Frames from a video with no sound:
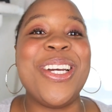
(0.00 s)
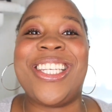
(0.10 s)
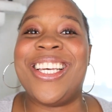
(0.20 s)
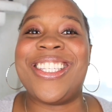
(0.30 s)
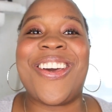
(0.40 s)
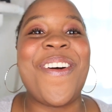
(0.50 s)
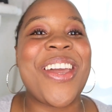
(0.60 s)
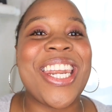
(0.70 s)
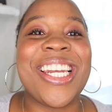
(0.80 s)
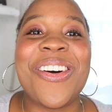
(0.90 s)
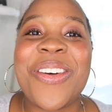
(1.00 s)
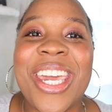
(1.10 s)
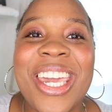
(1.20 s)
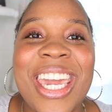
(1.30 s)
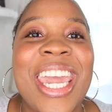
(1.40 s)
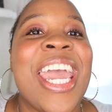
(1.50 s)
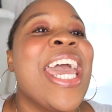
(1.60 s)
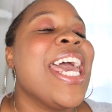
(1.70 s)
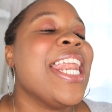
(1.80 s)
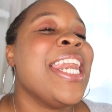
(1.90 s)
we just go get a little kiki.
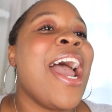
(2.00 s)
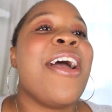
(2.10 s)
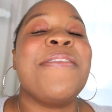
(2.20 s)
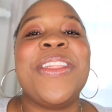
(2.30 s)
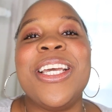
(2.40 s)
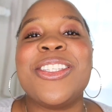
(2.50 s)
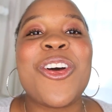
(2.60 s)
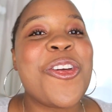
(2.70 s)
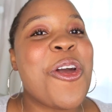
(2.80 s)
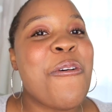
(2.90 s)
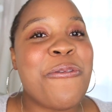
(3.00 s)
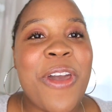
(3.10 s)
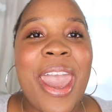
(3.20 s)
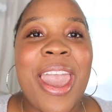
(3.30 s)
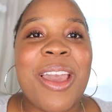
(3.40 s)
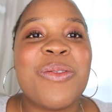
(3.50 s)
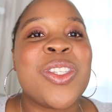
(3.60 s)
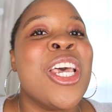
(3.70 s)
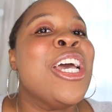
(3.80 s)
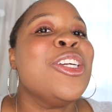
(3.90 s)
Now, if these are your
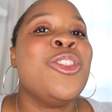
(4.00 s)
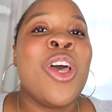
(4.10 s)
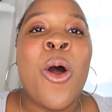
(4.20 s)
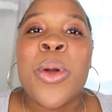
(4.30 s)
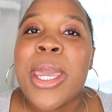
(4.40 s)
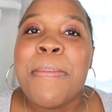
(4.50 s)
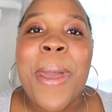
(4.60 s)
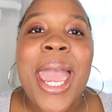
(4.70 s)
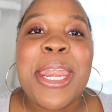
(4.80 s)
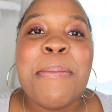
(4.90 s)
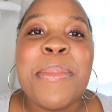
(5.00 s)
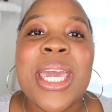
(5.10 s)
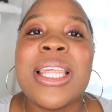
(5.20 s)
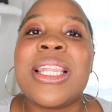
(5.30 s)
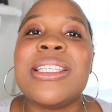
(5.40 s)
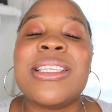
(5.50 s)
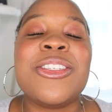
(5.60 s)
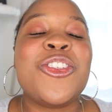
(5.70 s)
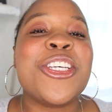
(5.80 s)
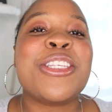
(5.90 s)
faves, don't get mad at me. This
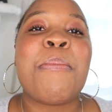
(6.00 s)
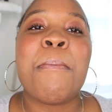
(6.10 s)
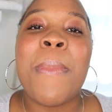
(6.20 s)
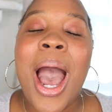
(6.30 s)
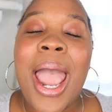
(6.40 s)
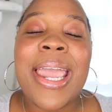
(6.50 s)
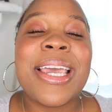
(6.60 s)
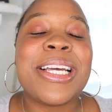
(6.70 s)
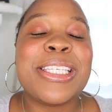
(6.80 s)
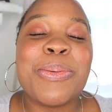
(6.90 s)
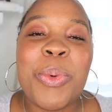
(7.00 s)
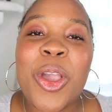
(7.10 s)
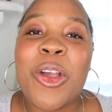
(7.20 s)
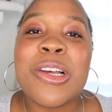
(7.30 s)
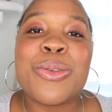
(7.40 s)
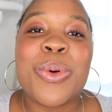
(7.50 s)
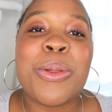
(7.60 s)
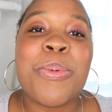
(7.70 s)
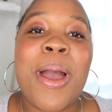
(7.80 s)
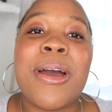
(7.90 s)
is just my experience with
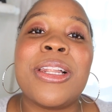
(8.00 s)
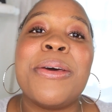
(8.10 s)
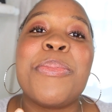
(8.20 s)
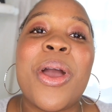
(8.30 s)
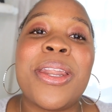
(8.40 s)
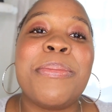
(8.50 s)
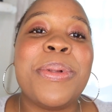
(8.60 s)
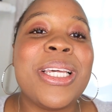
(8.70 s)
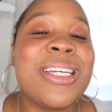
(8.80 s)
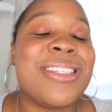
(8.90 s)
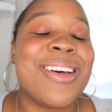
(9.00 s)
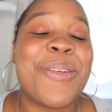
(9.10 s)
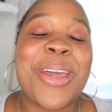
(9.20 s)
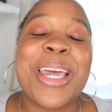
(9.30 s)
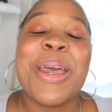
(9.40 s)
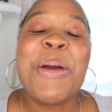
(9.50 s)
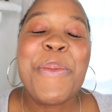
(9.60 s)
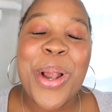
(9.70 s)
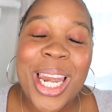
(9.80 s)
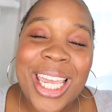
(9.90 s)
the product. Please don't get
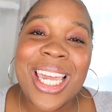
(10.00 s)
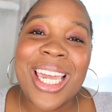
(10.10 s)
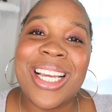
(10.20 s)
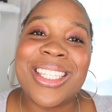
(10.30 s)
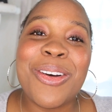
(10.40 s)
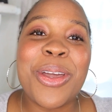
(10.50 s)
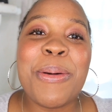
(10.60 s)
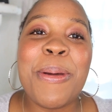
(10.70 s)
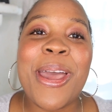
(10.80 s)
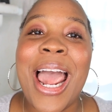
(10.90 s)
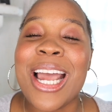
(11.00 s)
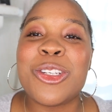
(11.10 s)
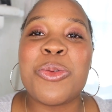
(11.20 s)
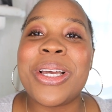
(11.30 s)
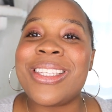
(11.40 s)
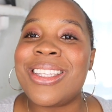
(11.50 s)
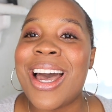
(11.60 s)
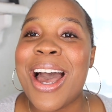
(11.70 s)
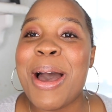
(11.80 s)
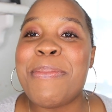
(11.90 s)
mad. I dressed up.
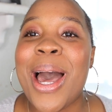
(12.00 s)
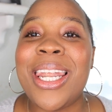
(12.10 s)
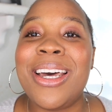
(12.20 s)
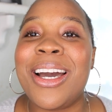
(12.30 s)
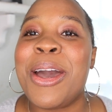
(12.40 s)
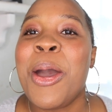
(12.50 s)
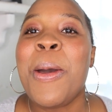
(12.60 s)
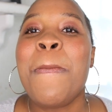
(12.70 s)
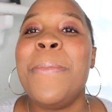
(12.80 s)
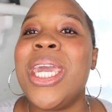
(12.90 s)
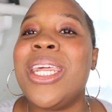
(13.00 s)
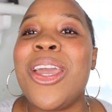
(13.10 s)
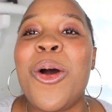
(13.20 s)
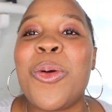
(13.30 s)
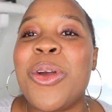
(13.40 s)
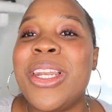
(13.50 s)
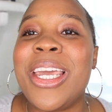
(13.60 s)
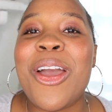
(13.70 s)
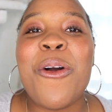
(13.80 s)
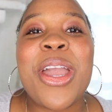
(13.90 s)
I look
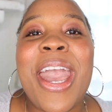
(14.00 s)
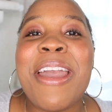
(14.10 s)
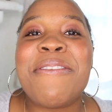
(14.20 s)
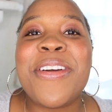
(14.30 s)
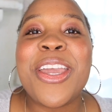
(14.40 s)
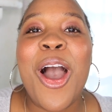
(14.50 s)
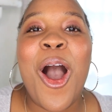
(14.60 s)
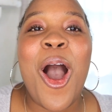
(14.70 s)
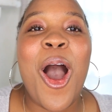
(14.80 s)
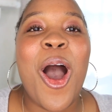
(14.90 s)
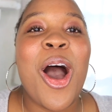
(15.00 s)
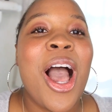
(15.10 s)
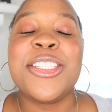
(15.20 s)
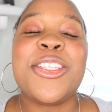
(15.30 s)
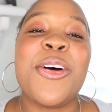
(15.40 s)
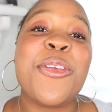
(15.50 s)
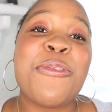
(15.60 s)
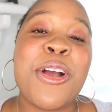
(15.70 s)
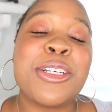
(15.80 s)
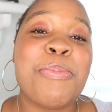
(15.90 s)
mediocrely okay for y'all. So the
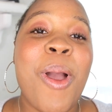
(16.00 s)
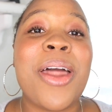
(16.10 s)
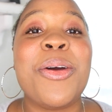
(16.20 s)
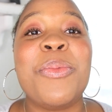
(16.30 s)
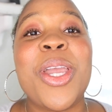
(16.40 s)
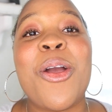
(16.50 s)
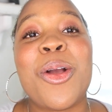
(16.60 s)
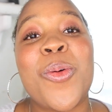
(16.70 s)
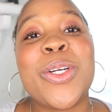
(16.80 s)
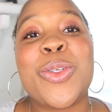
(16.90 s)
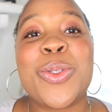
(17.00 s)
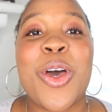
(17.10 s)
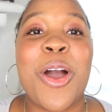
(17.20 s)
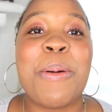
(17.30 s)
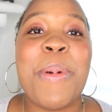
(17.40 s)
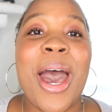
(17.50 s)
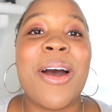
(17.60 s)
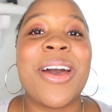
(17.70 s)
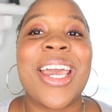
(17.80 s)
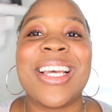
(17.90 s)
first product we are going to talk
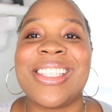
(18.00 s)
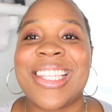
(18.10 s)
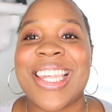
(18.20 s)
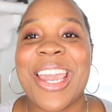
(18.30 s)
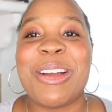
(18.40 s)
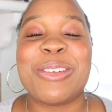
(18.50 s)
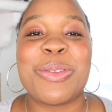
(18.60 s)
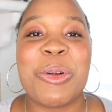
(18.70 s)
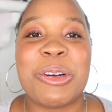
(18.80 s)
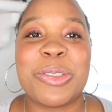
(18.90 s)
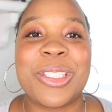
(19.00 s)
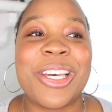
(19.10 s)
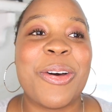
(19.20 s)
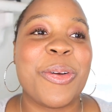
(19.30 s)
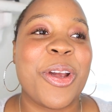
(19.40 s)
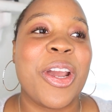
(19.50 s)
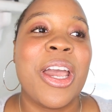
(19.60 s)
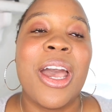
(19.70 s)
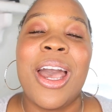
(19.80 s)
about is Thayer's Rose Toner.